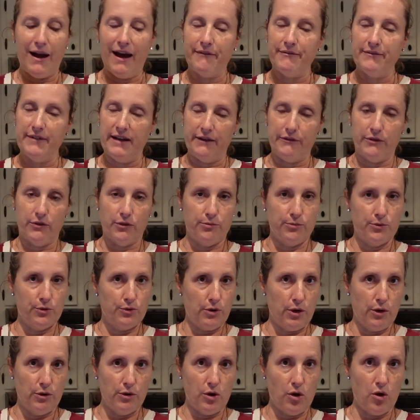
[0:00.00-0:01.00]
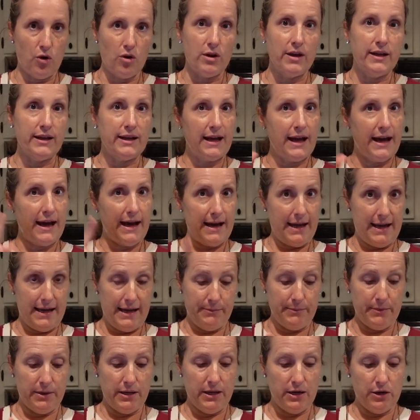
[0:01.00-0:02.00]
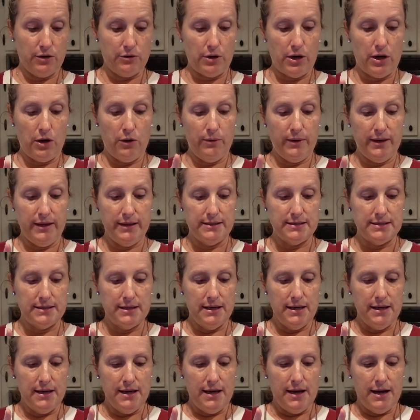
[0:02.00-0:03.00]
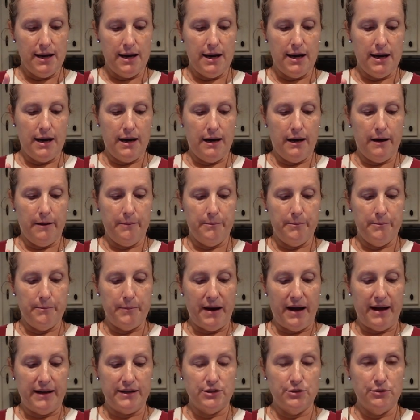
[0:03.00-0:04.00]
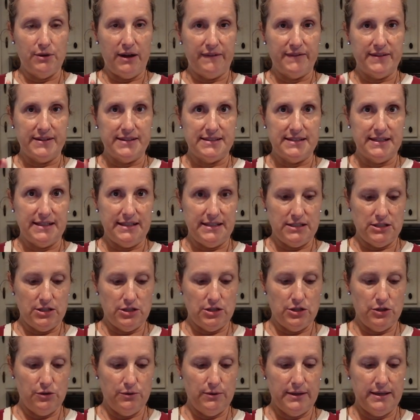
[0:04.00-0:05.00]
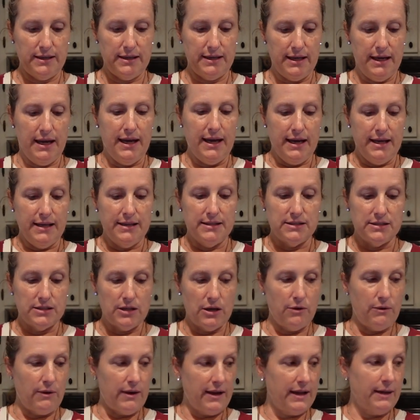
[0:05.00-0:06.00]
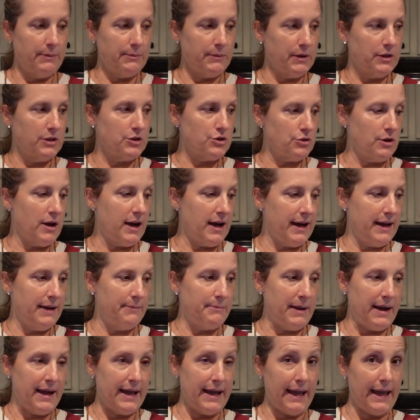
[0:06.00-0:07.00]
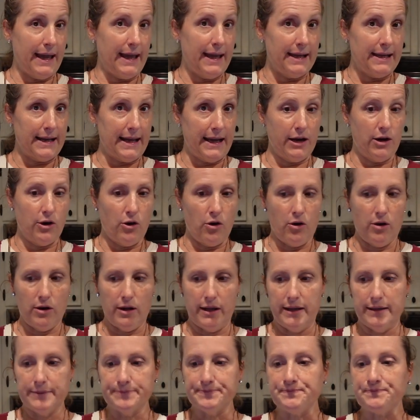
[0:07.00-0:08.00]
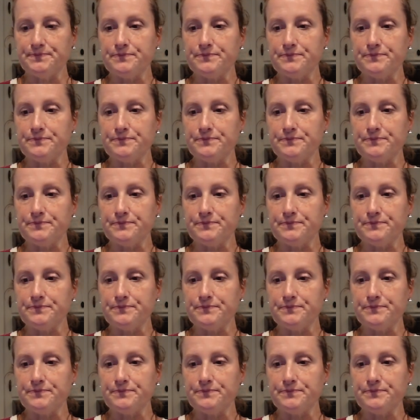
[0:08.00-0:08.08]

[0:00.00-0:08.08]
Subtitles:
I've never grown garlic. I am going to grow it. I do have the seed to do it, so I am going to try my hand at garlic.